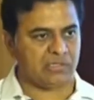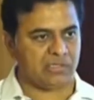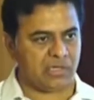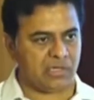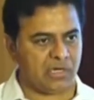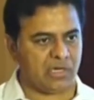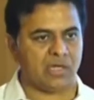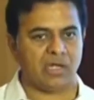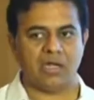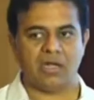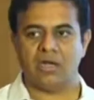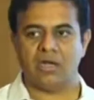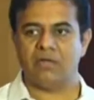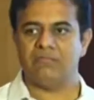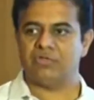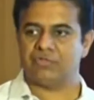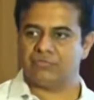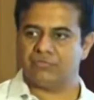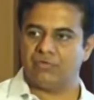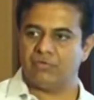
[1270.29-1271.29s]
Telangana,
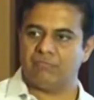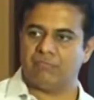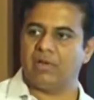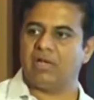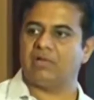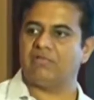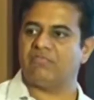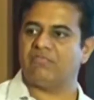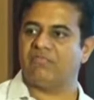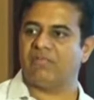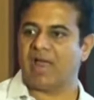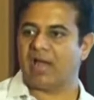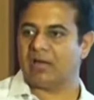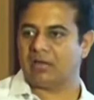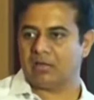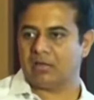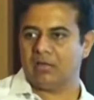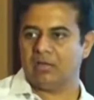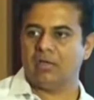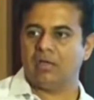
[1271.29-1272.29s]
which we have built
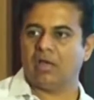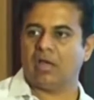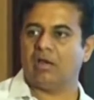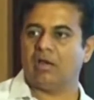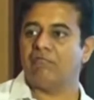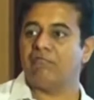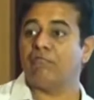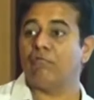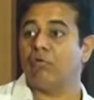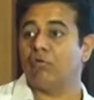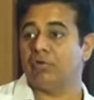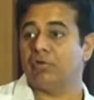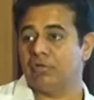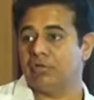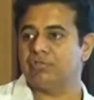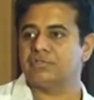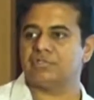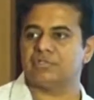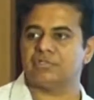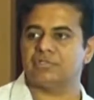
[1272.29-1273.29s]
flat in 4
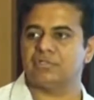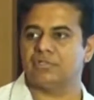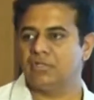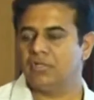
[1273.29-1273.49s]
years.